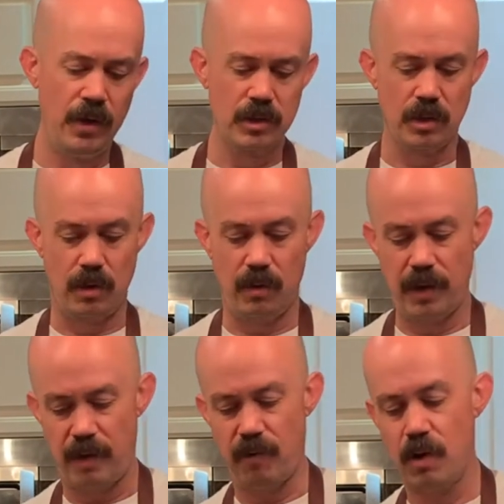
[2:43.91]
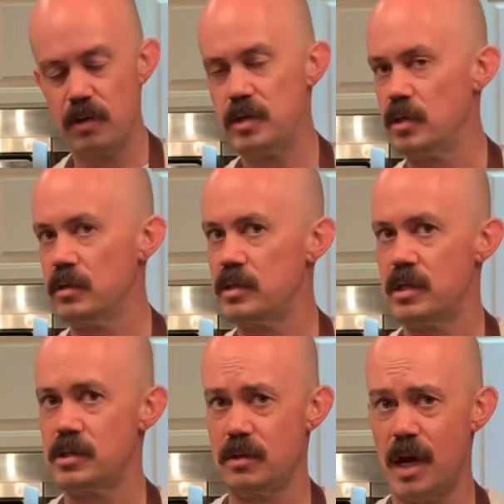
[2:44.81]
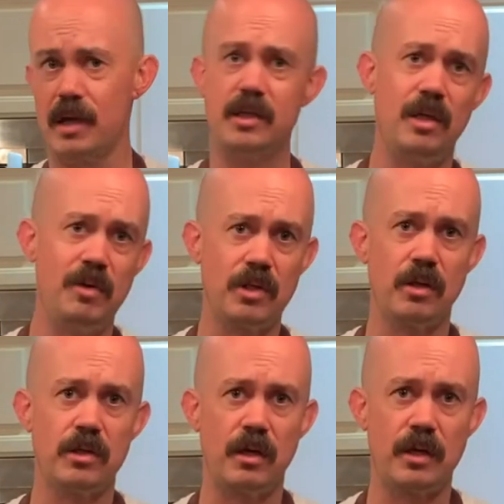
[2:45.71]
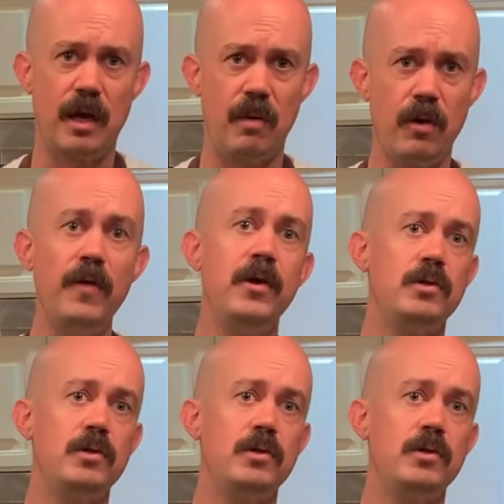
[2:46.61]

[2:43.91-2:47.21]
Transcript: So I've already salted this, you're not gonna see me salt it on camera,